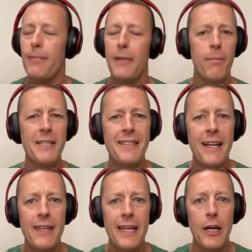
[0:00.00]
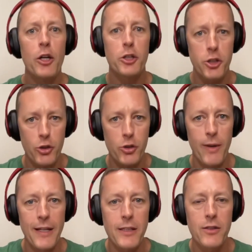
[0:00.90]
let me say the search and
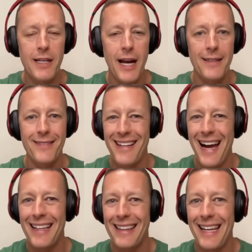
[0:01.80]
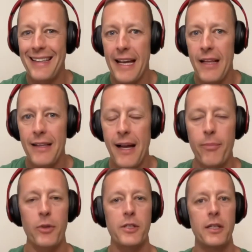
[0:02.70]
rescue side is not like the
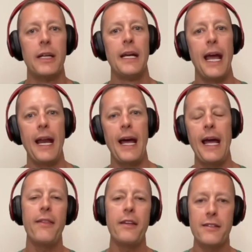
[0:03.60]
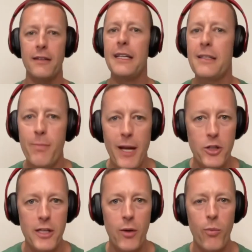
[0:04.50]
helicopters. And I had this Liz
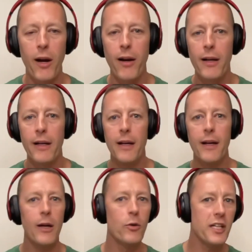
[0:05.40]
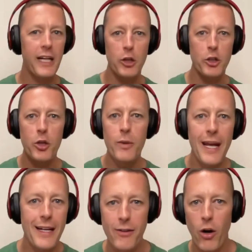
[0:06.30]
mentioned it where it was like a two day
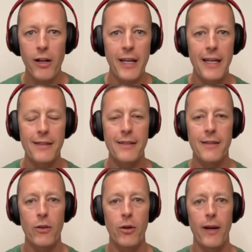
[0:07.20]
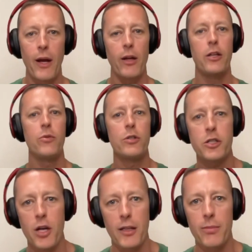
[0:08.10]
SAR case that they're going out. And you just
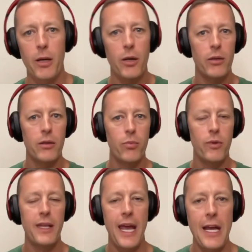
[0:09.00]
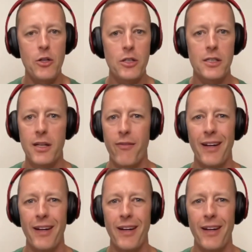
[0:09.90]
talked about with the Haitian stuff.